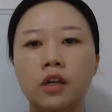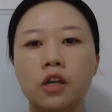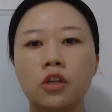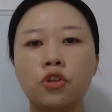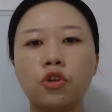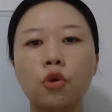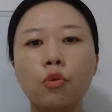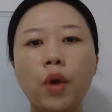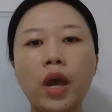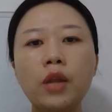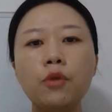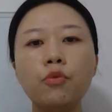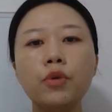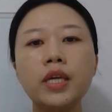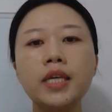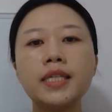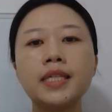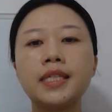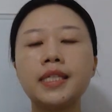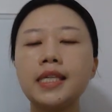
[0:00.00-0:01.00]
So when
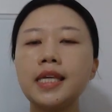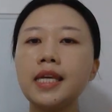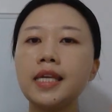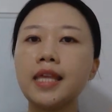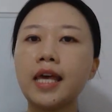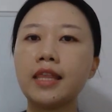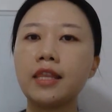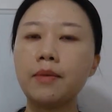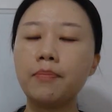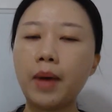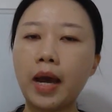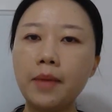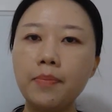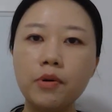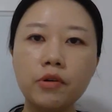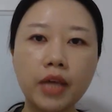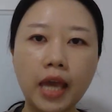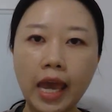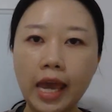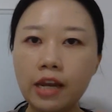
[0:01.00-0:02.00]
we see that the
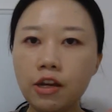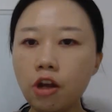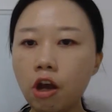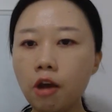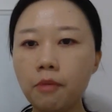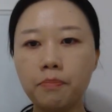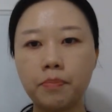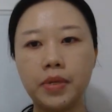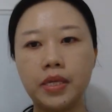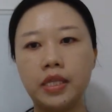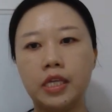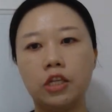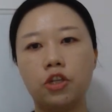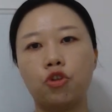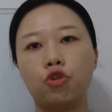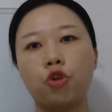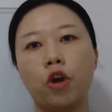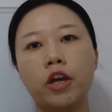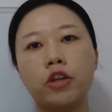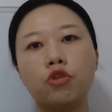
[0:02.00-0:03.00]
Bible cannot be
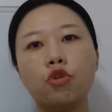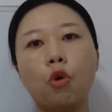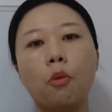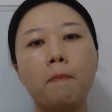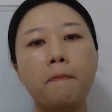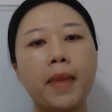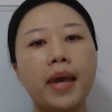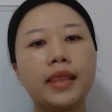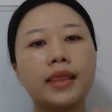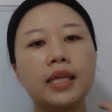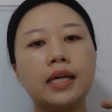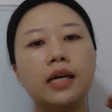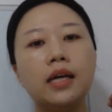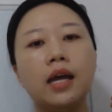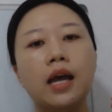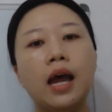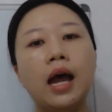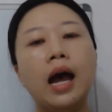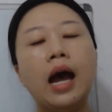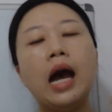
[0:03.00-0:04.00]
destroyed, no
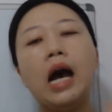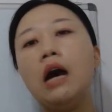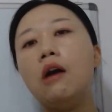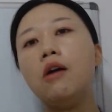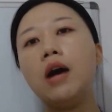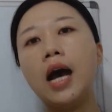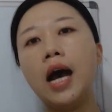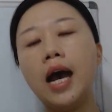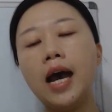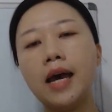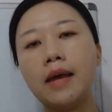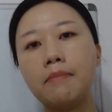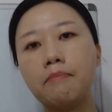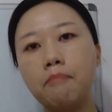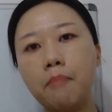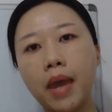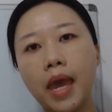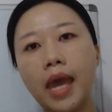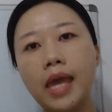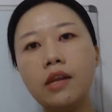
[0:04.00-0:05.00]
matter how hard
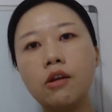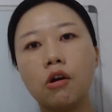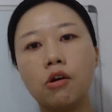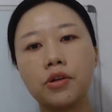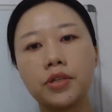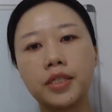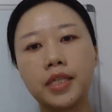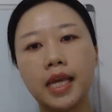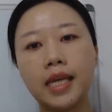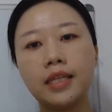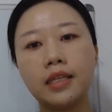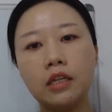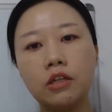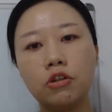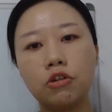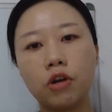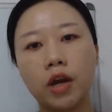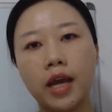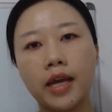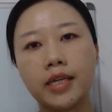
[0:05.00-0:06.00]
man or Satan
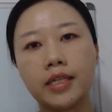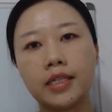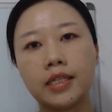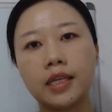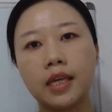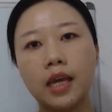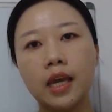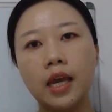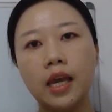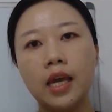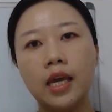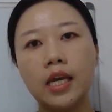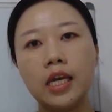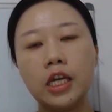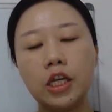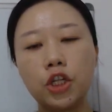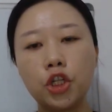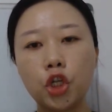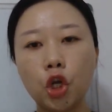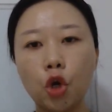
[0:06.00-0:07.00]
tries,
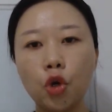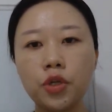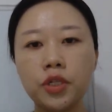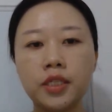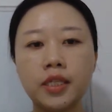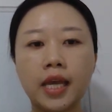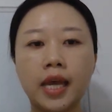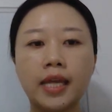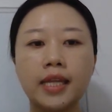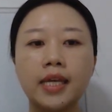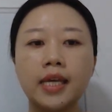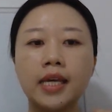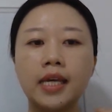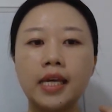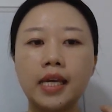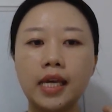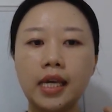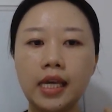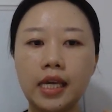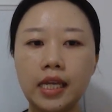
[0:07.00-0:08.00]
it shows that
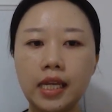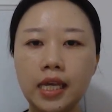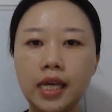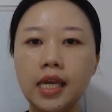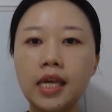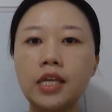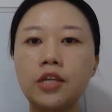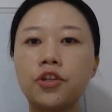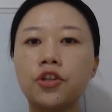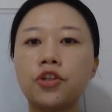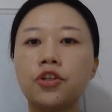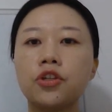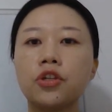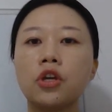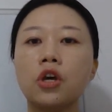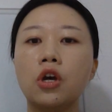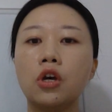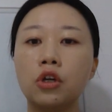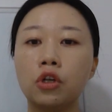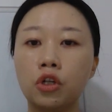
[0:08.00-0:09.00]
it is
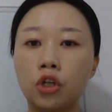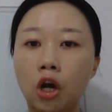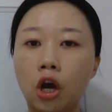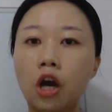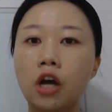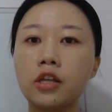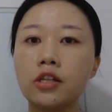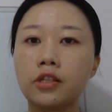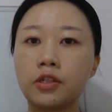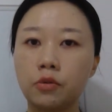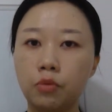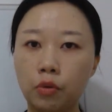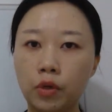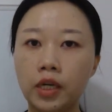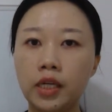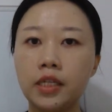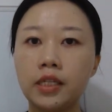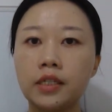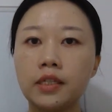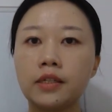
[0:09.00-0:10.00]
God's
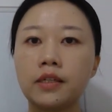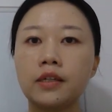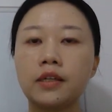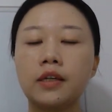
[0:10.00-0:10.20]
word.